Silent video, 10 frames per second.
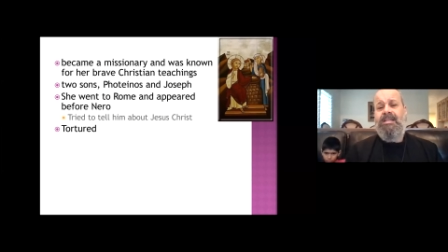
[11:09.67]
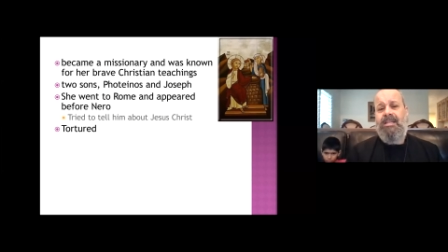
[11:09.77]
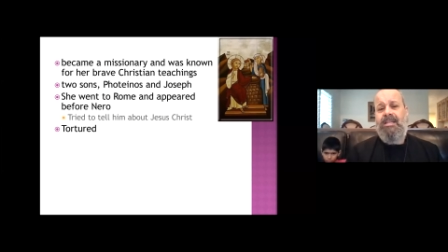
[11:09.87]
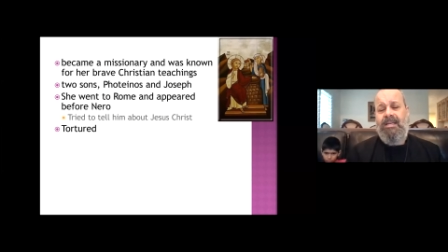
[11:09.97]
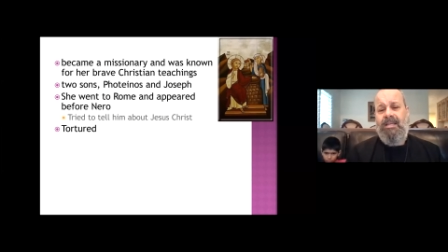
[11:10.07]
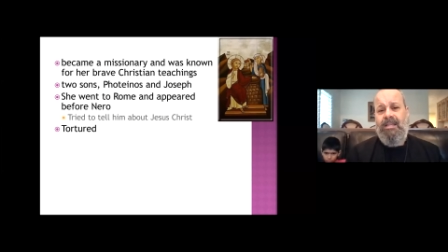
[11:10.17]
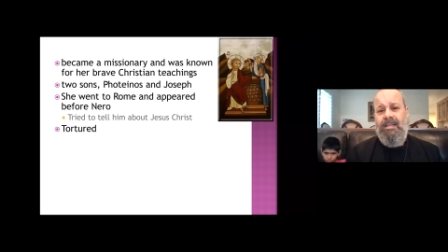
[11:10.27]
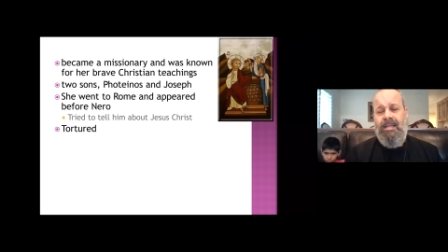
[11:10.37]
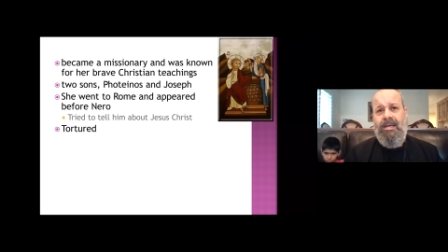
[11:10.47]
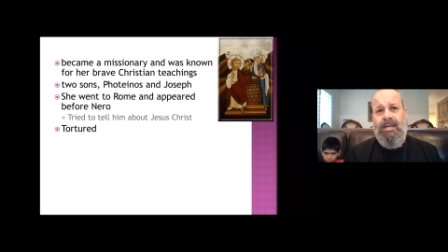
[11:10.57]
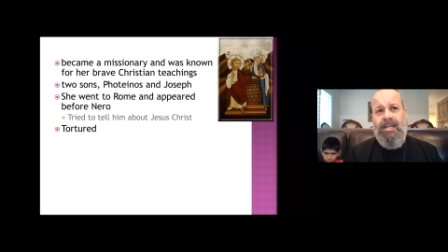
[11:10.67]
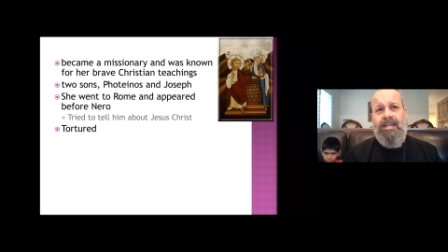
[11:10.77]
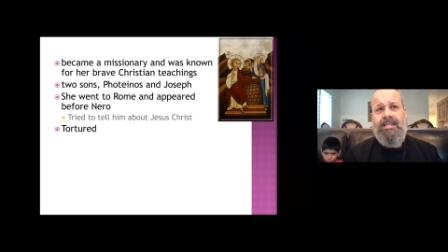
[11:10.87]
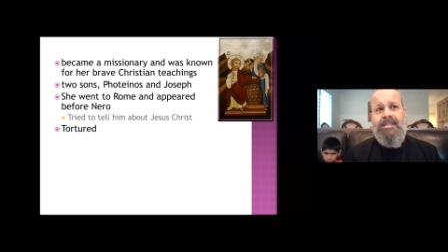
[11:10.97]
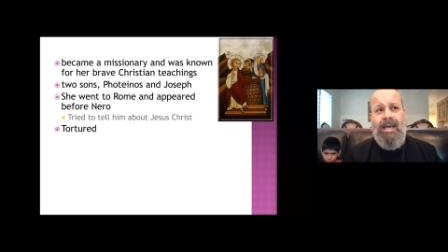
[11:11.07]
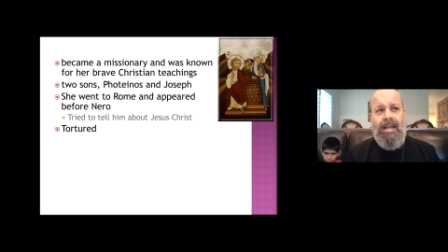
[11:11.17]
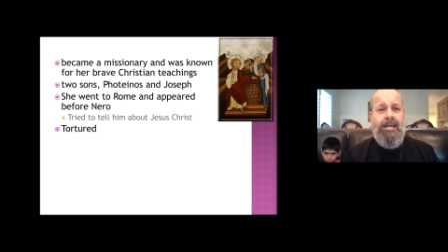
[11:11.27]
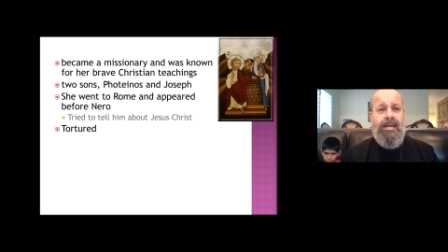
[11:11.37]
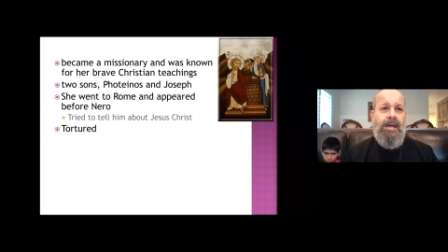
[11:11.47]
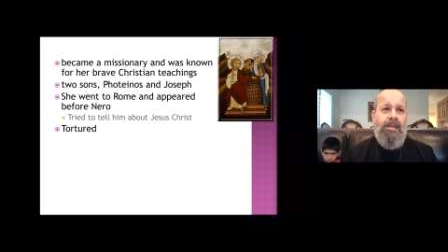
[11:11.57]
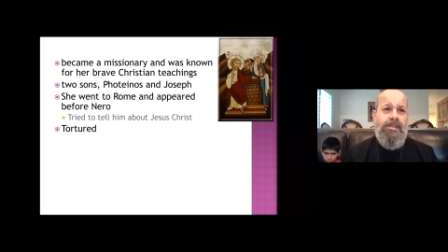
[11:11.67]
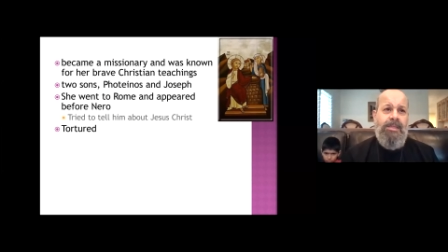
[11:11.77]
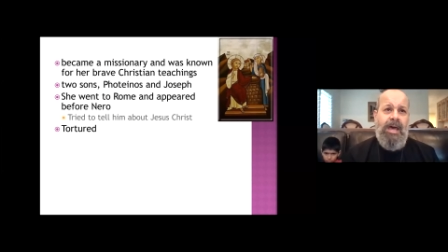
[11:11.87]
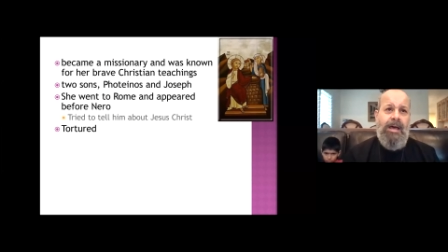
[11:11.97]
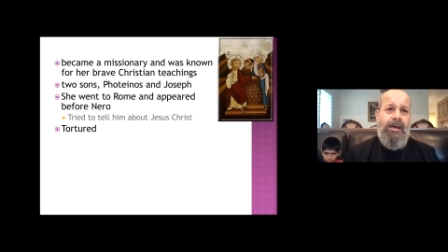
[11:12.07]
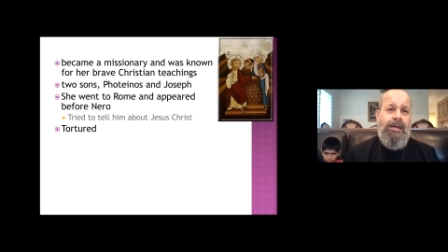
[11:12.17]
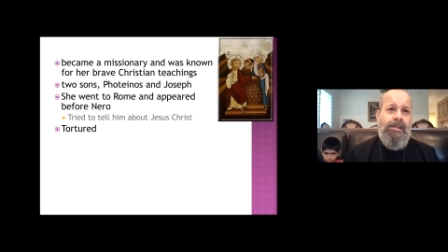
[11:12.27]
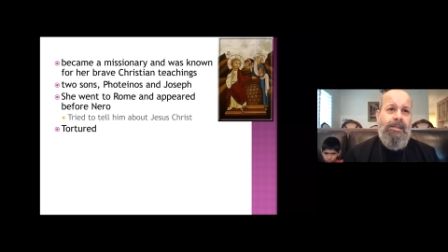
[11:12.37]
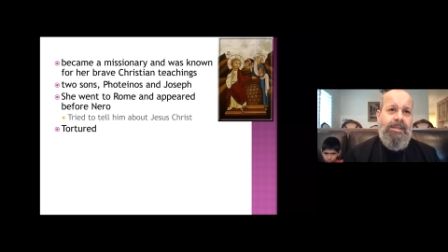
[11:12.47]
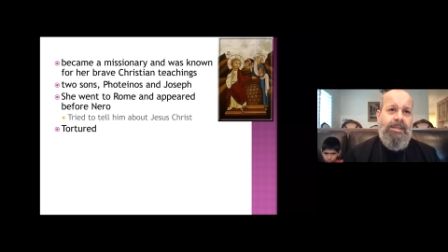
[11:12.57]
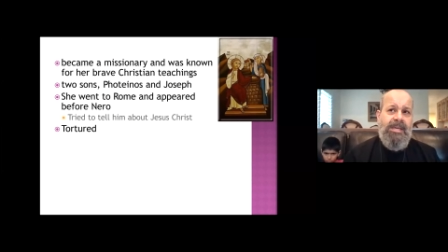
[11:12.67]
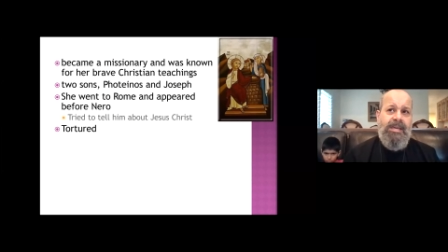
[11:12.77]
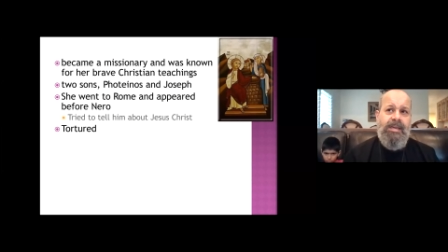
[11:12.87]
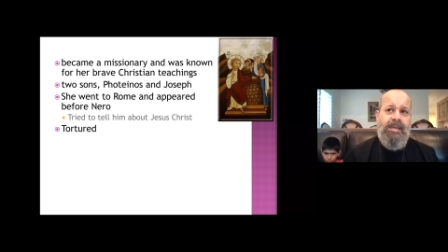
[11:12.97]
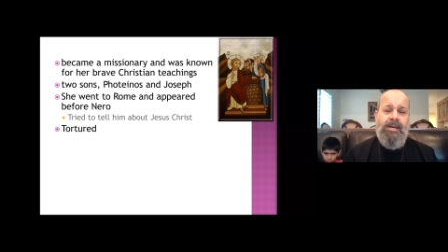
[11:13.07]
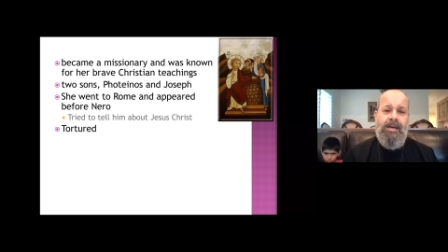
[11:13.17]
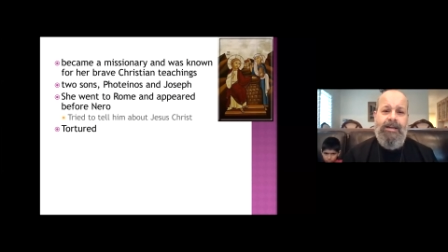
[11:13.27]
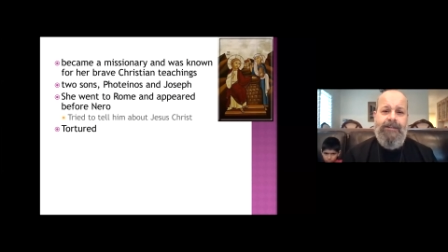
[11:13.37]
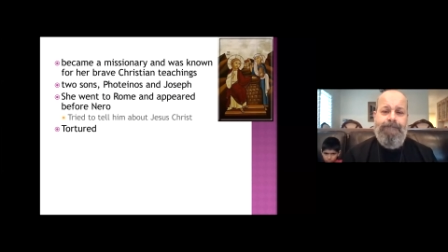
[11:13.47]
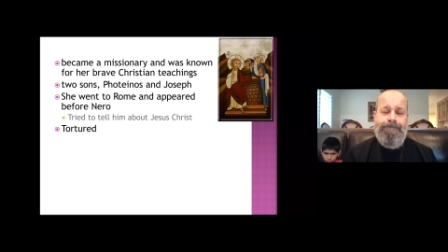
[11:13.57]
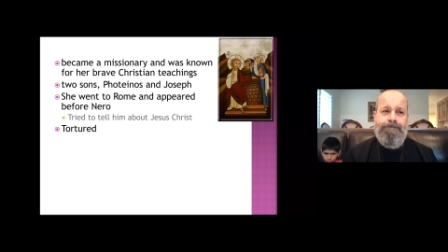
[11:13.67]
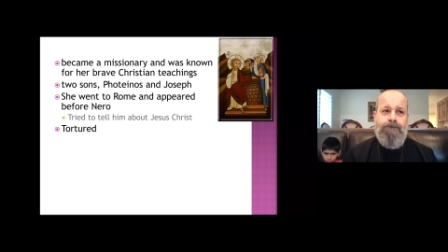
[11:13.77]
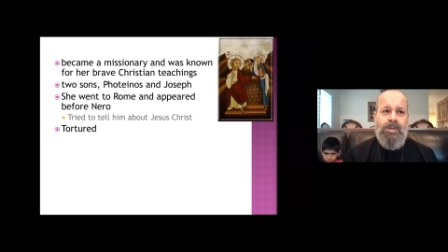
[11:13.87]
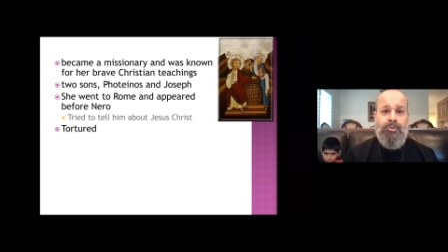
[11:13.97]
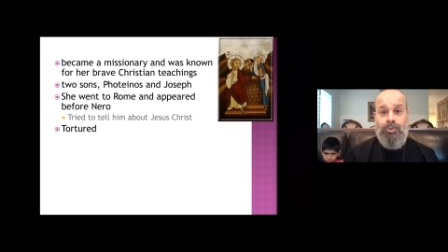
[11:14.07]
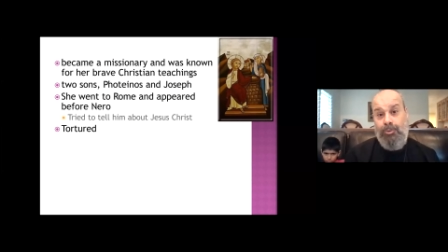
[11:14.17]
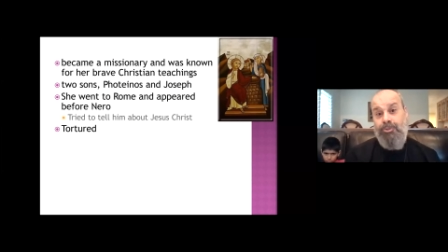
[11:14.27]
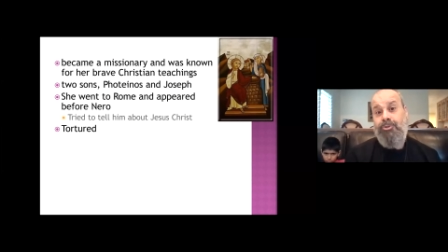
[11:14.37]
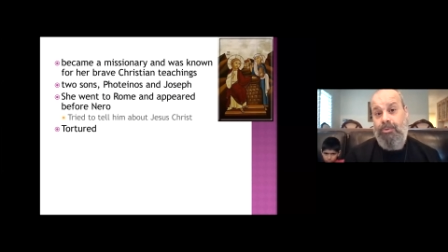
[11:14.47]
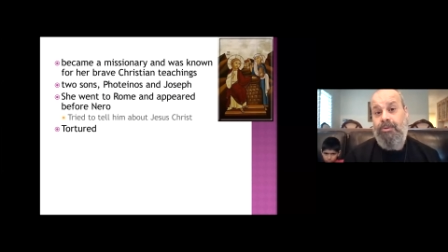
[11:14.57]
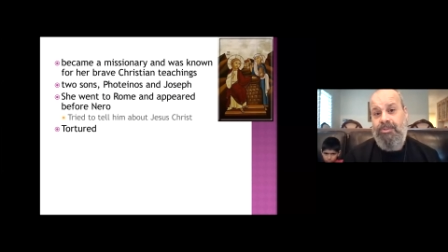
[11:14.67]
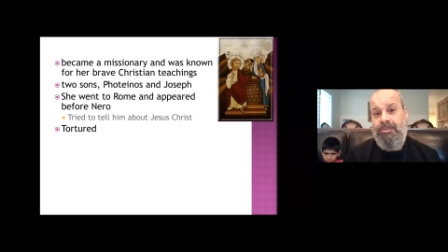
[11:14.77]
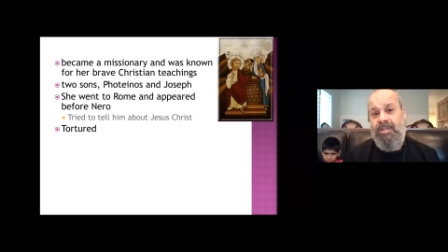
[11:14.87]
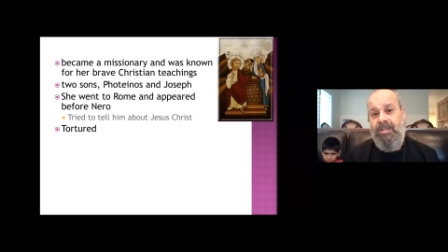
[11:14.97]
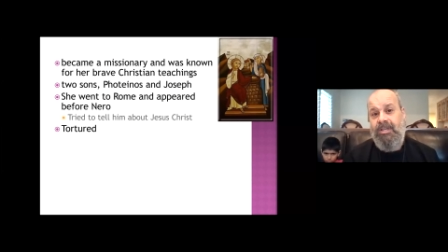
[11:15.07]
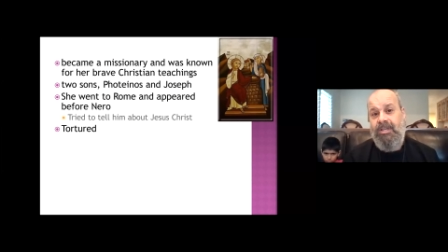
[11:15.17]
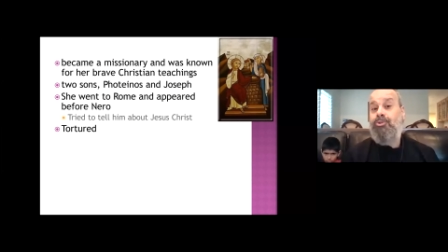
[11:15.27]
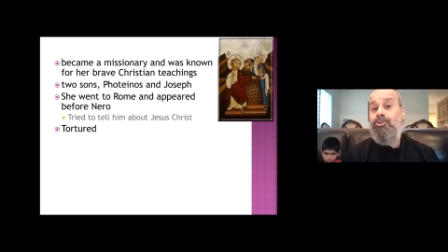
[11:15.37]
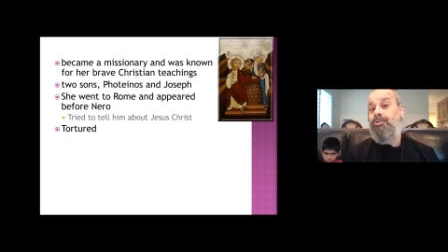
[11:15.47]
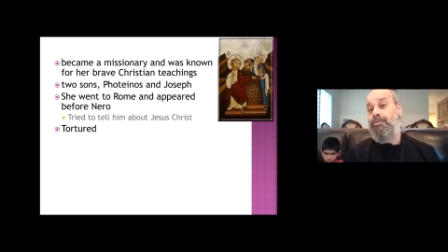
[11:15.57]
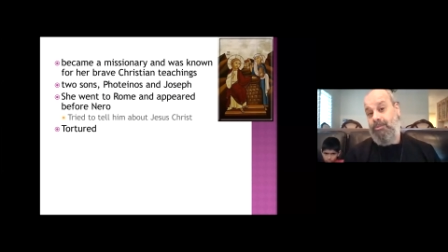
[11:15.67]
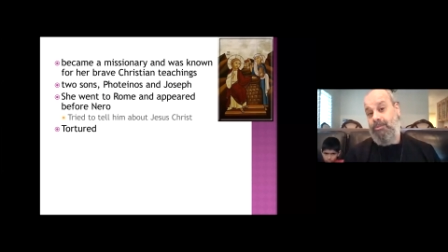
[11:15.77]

The, the, it is said that the um, torturers turned.